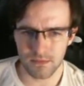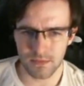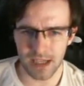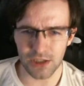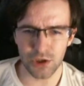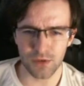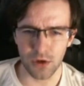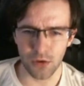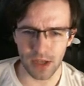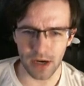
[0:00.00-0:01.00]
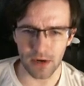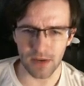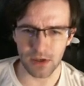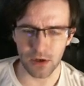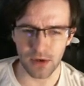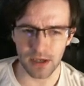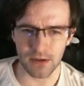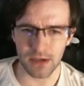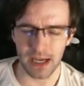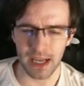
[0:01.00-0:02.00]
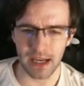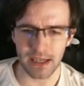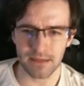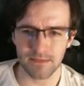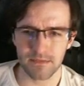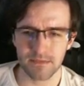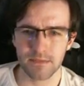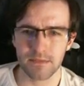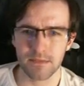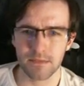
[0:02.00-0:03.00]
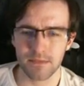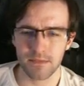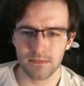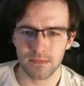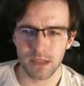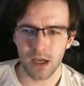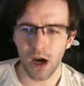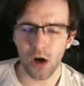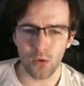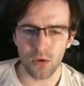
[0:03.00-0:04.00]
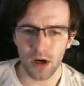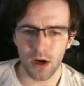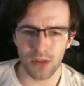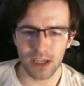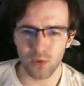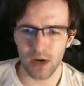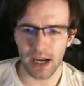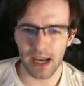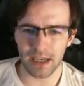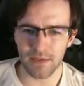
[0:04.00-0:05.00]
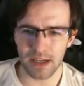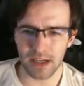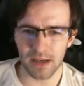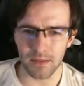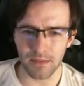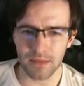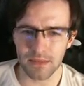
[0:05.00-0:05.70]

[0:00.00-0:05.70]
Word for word: I should have known that I would have to go in here. I can't. Oh, oh, that's why I activated him.